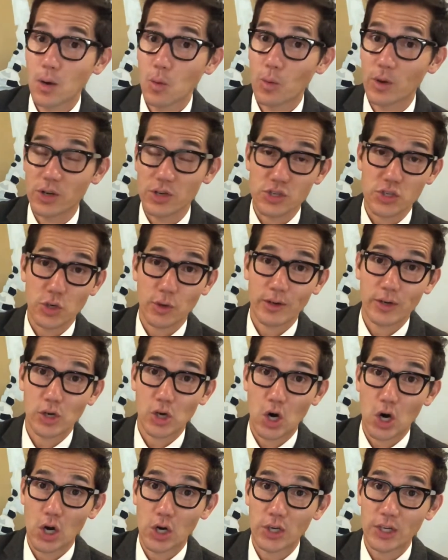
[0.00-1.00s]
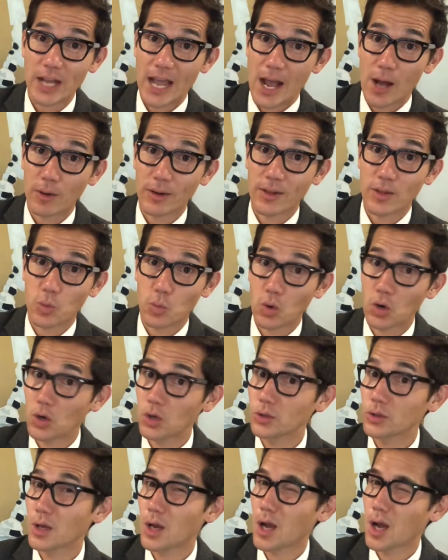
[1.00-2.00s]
where you're showing your art out in the world,